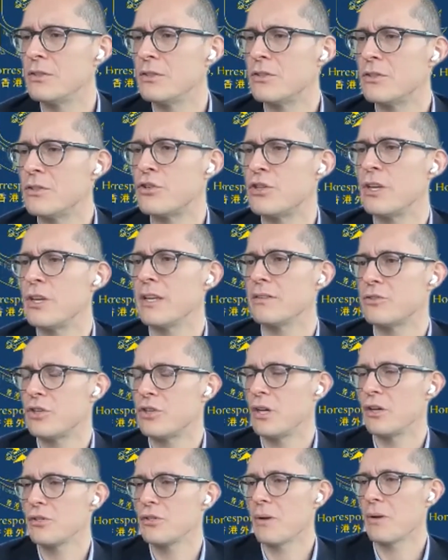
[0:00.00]
She
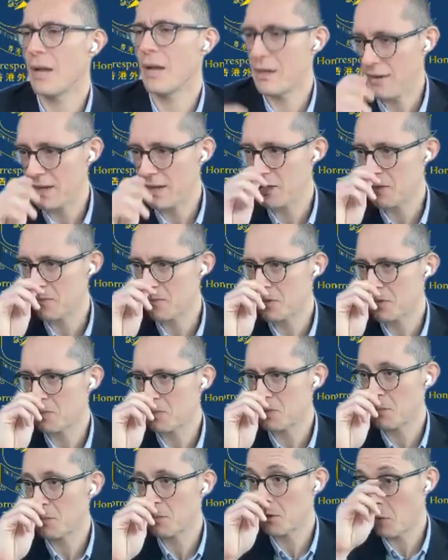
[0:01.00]
also kind of has some
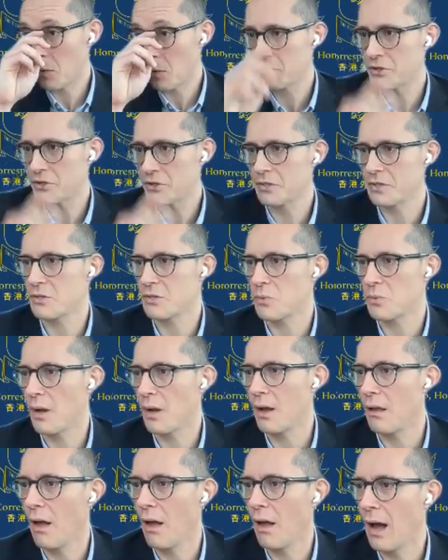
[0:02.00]
similar questions as
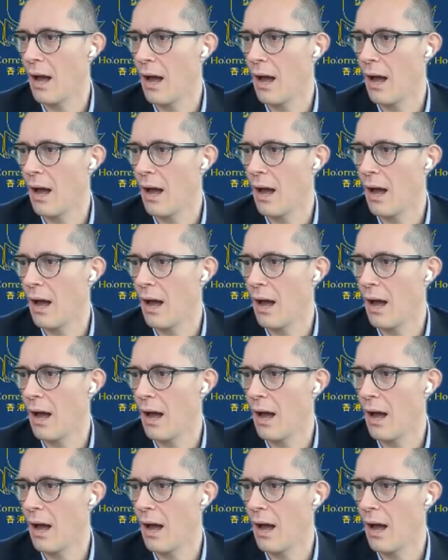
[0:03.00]
well.